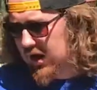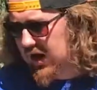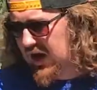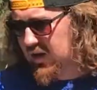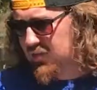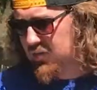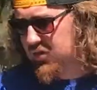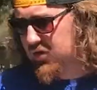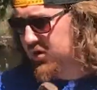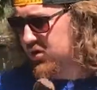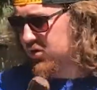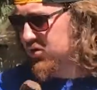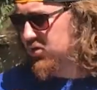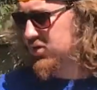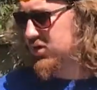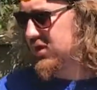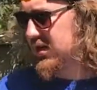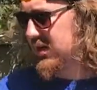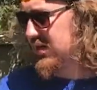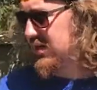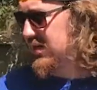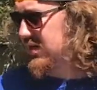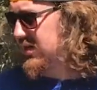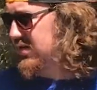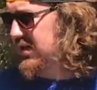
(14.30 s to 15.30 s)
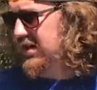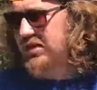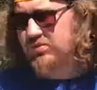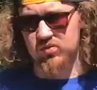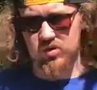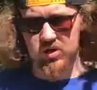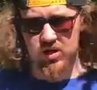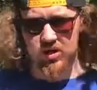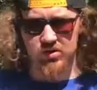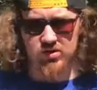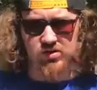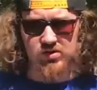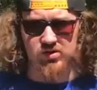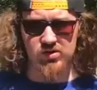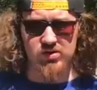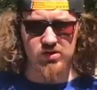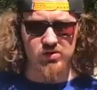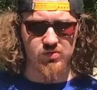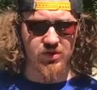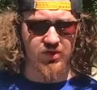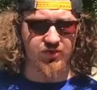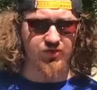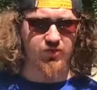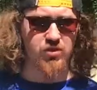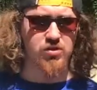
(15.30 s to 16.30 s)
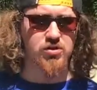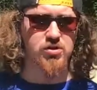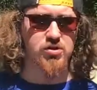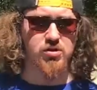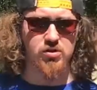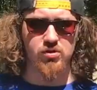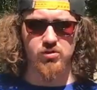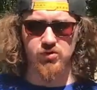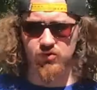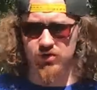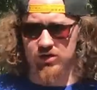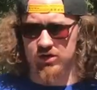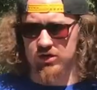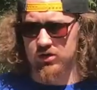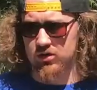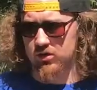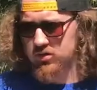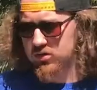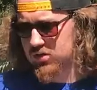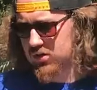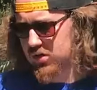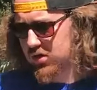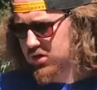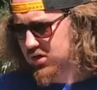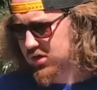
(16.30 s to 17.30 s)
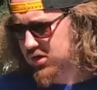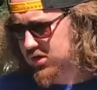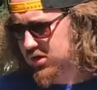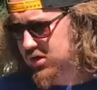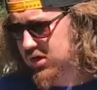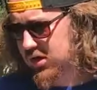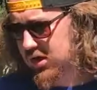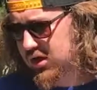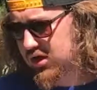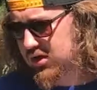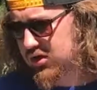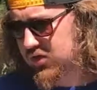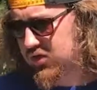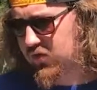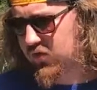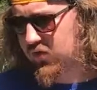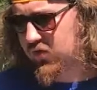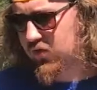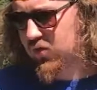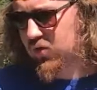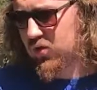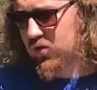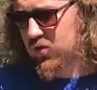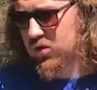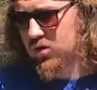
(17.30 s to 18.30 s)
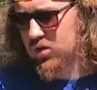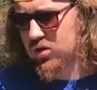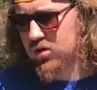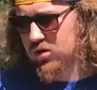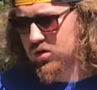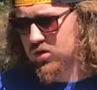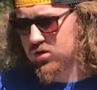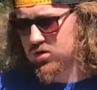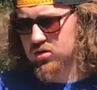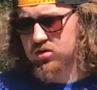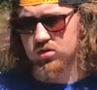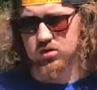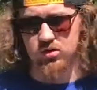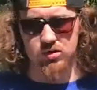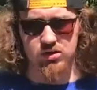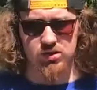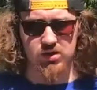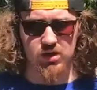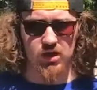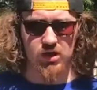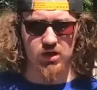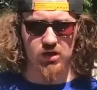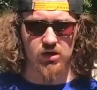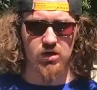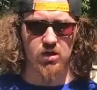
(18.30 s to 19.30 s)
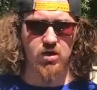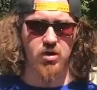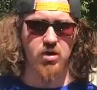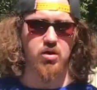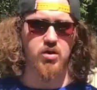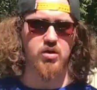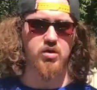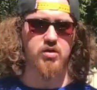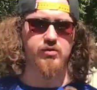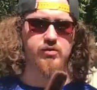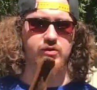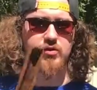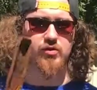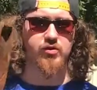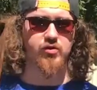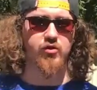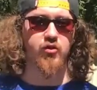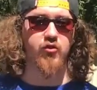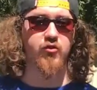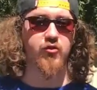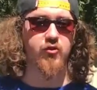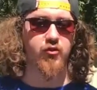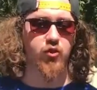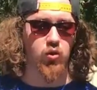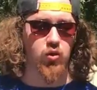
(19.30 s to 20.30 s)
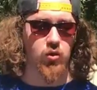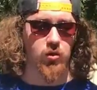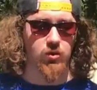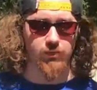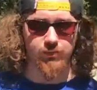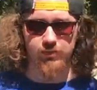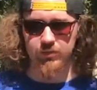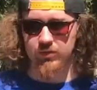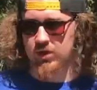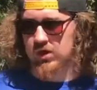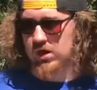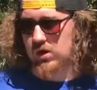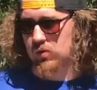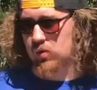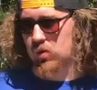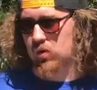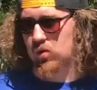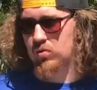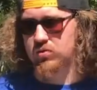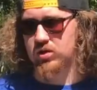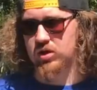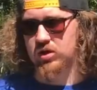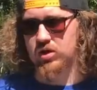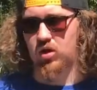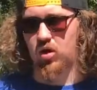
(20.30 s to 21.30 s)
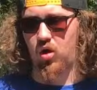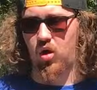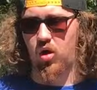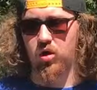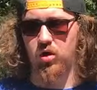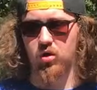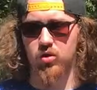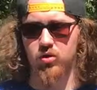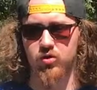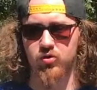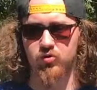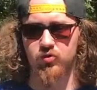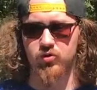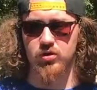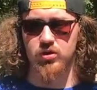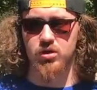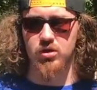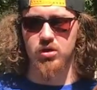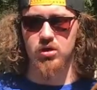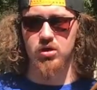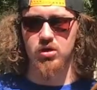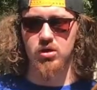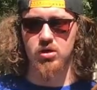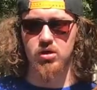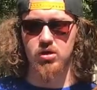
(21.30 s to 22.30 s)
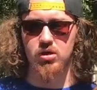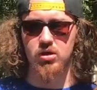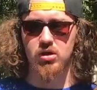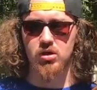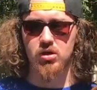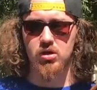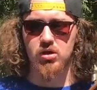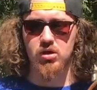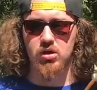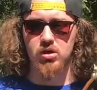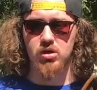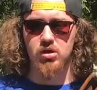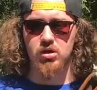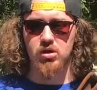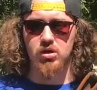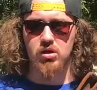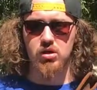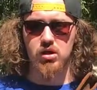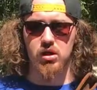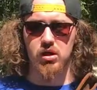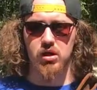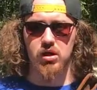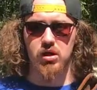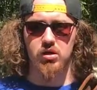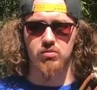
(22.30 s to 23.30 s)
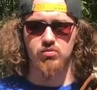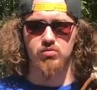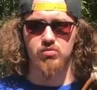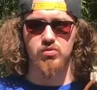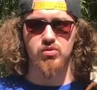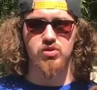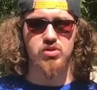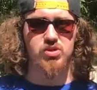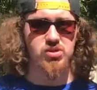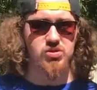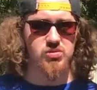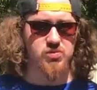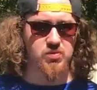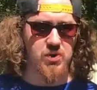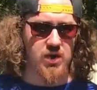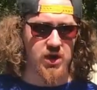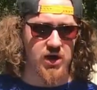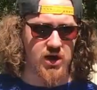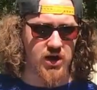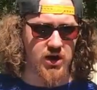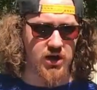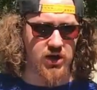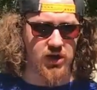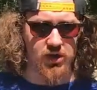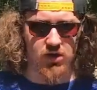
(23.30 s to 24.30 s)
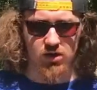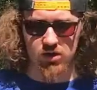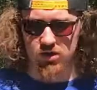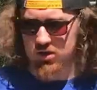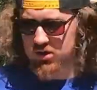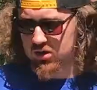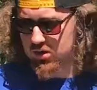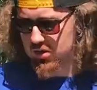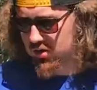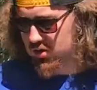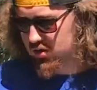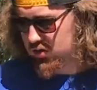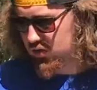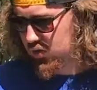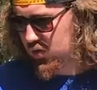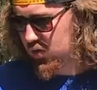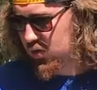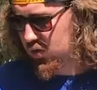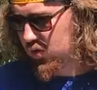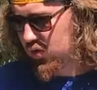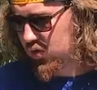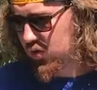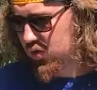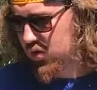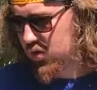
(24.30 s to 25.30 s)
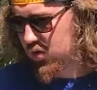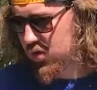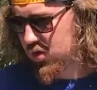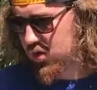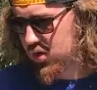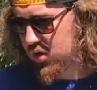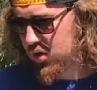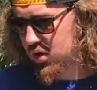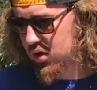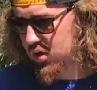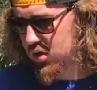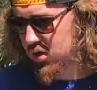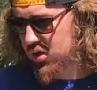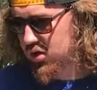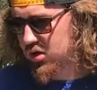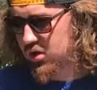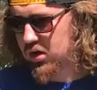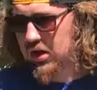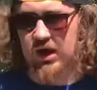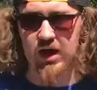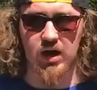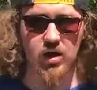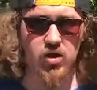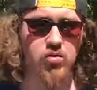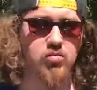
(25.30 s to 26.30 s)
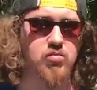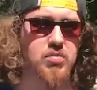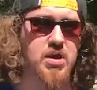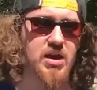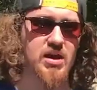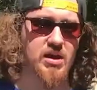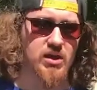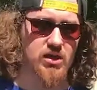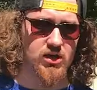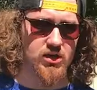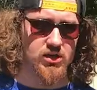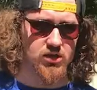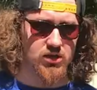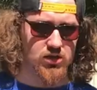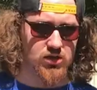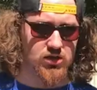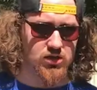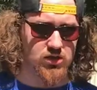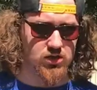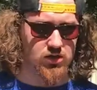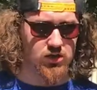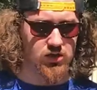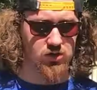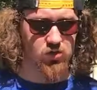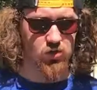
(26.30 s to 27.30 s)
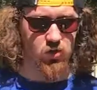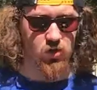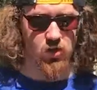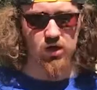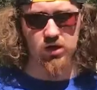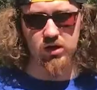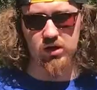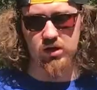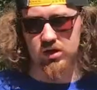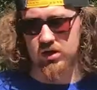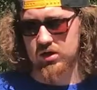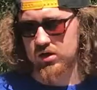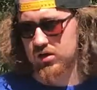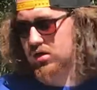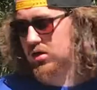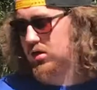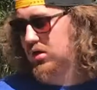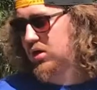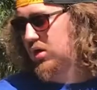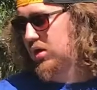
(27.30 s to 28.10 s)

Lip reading: I'll be using the same darts as in my first two videos, just for the sake of form. I won't be going over spine or how to make anything quite yet,